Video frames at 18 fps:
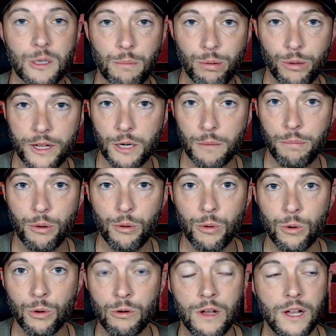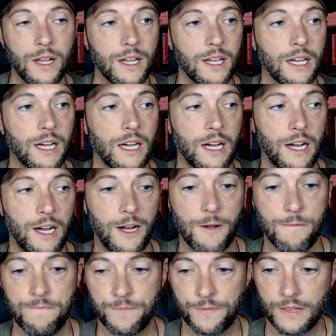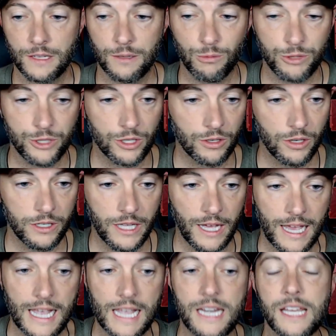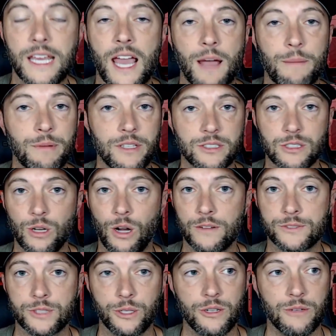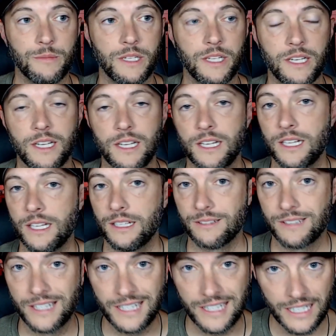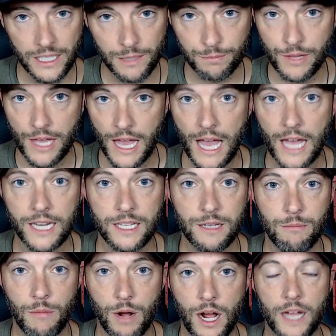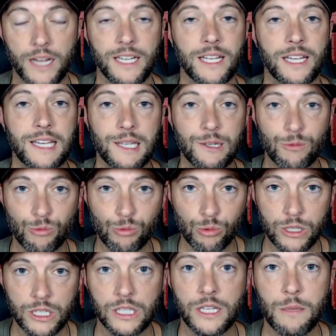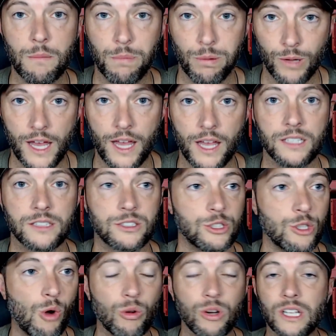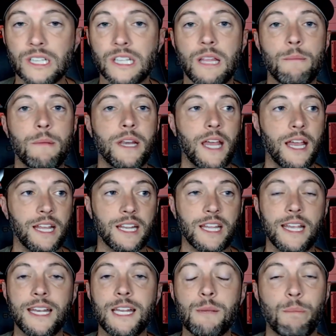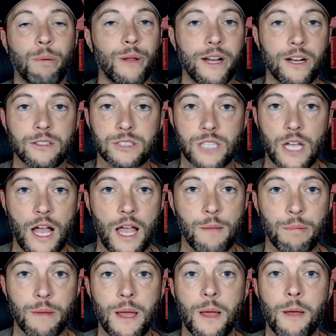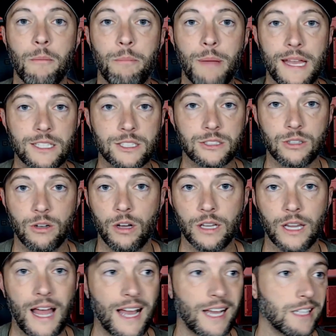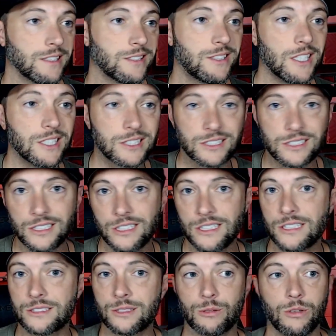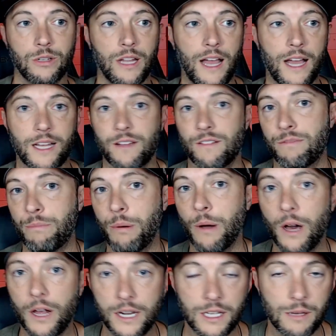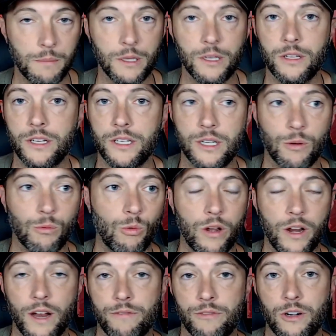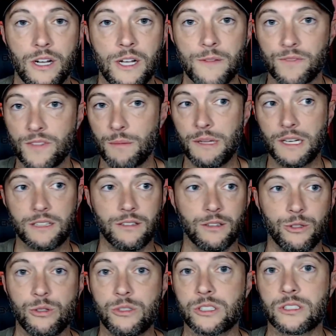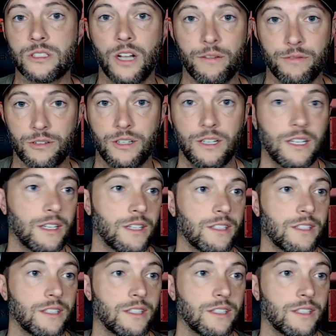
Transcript: your player pool, when you're handicapping this golf tournament. Keep that in mind. It can really play. Don't eliminate any player type based on lack of distance or lack of putting ability or whatever. I mean, Lucas Glover,